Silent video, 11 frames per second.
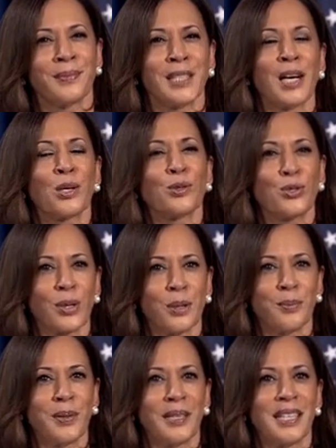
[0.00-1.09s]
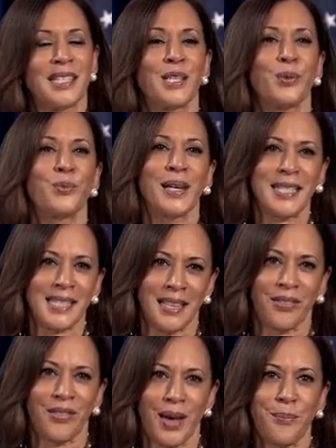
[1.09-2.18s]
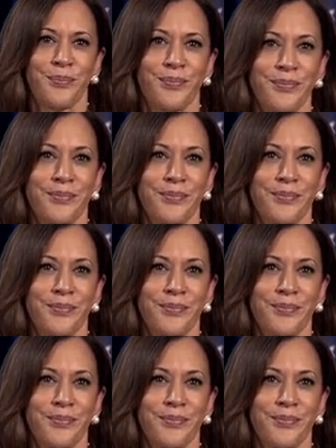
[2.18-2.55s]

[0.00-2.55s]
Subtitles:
Donald Trump is erasing them.